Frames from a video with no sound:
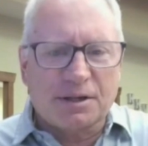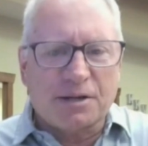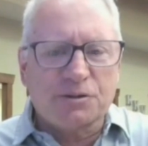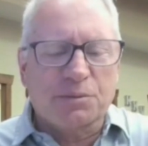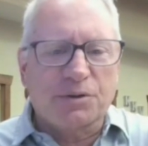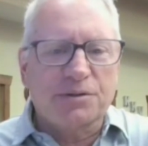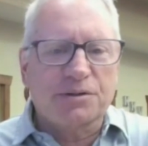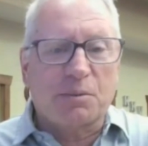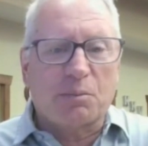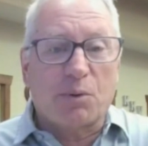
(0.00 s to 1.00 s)

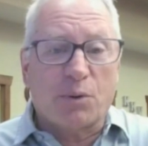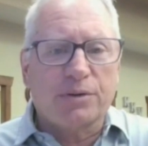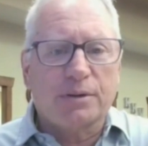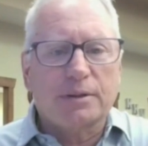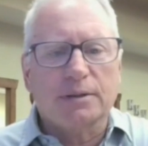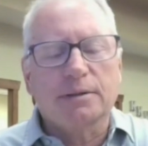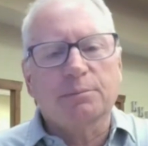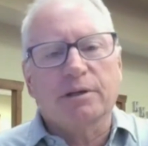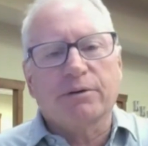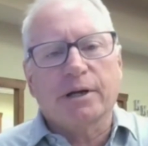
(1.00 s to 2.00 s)
customers, some are both,
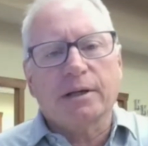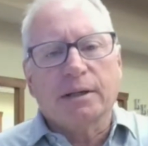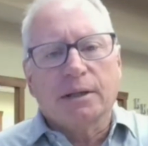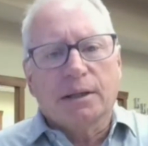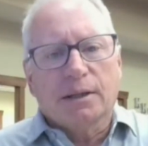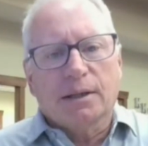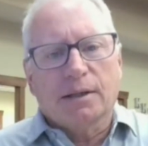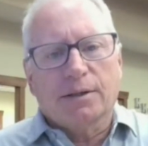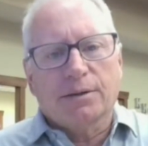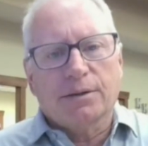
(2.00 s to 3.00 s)
believe it or
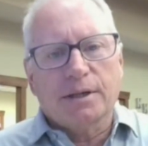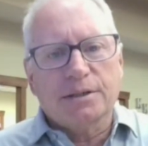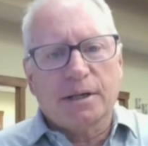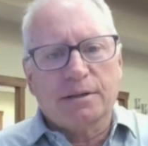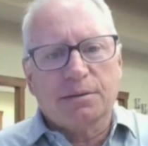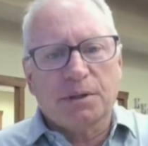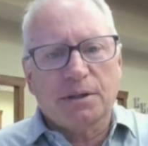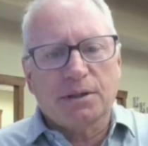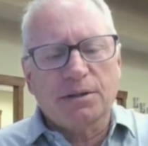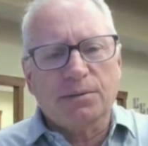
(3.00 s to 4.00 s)
not, they say to
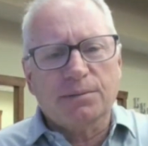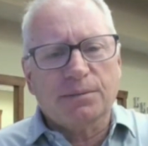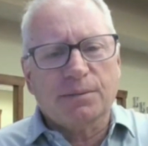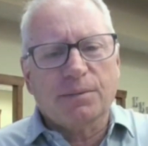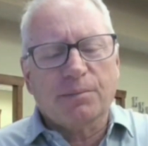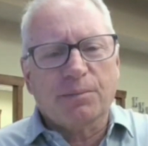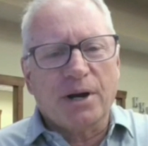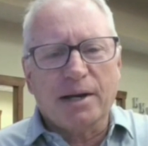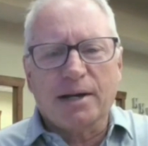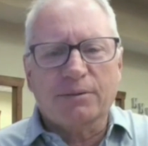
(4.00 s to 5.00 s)
me, you know,
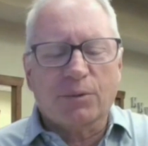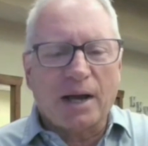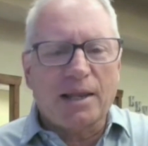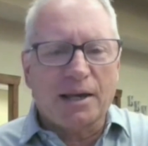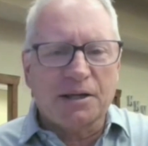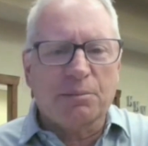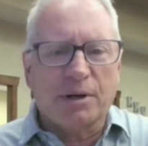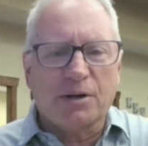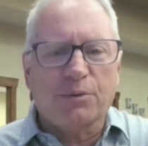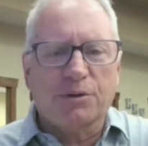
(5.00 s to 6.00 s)
Brad, I like you
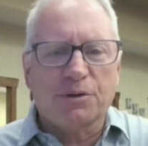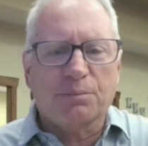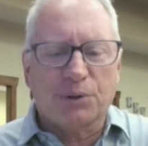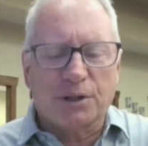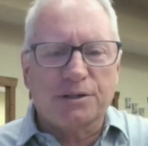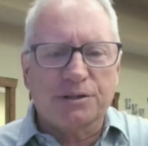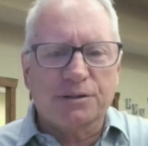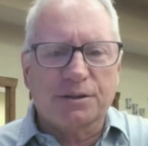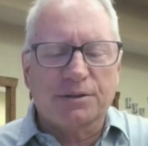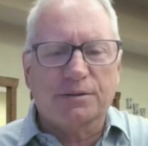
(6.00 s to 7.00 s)
better when you're
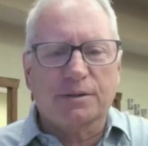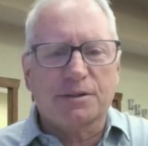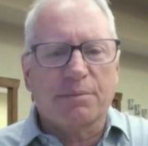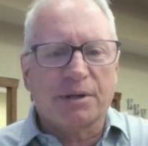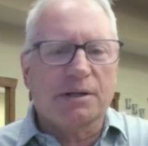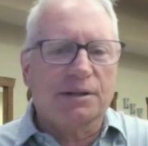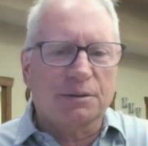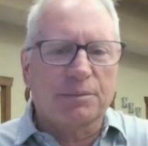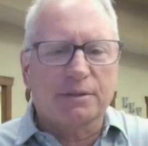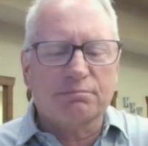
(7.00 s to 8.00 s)
bullish, you know, because I've been a
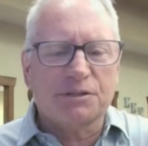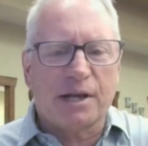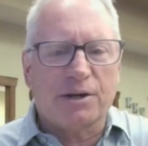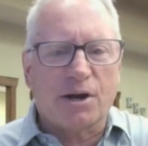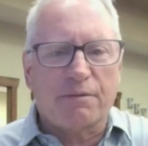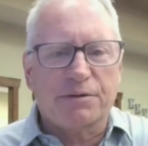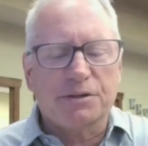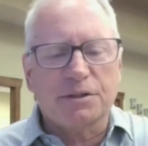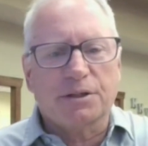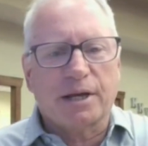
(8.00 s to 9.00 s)
little bit
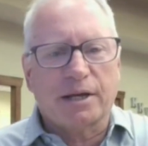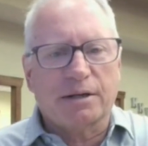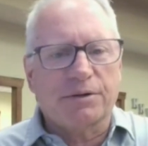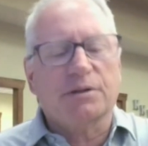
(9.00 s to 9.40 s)
standoffish, a little negative.